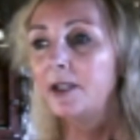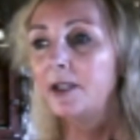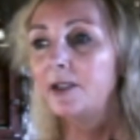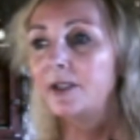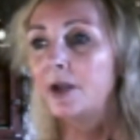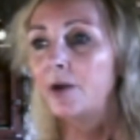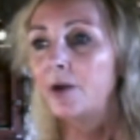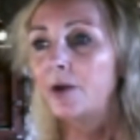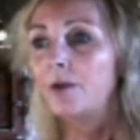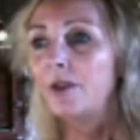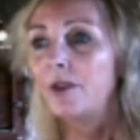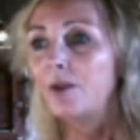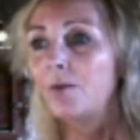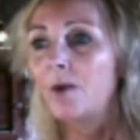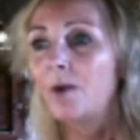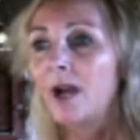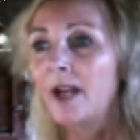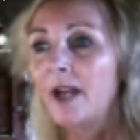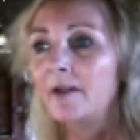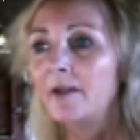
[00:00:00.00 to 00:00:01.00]
So
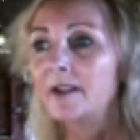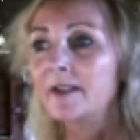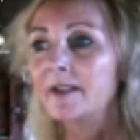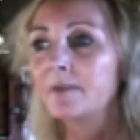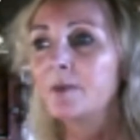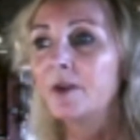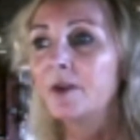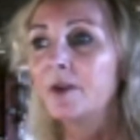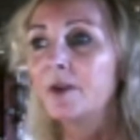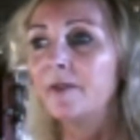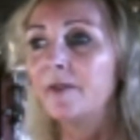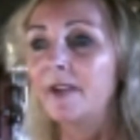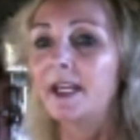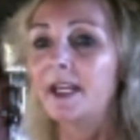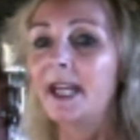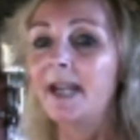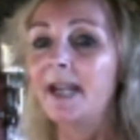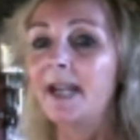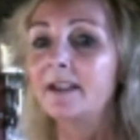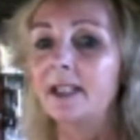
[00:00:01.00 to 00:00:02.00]
the water is moving.
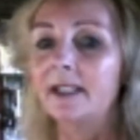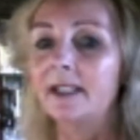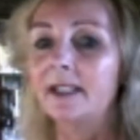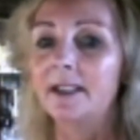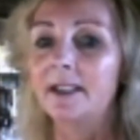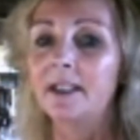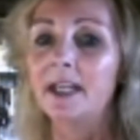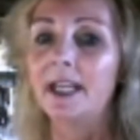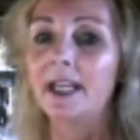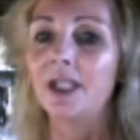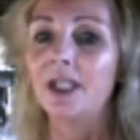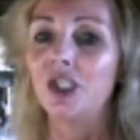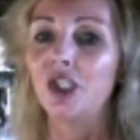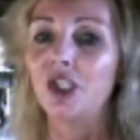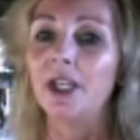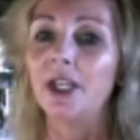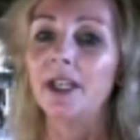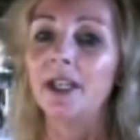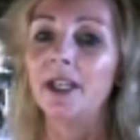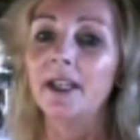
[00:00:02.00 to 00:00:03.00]
It has a
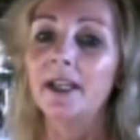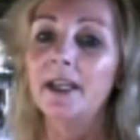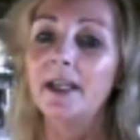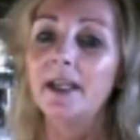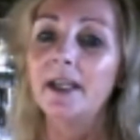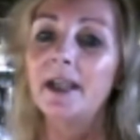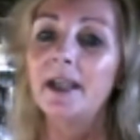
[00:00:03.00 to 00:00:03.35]
destination,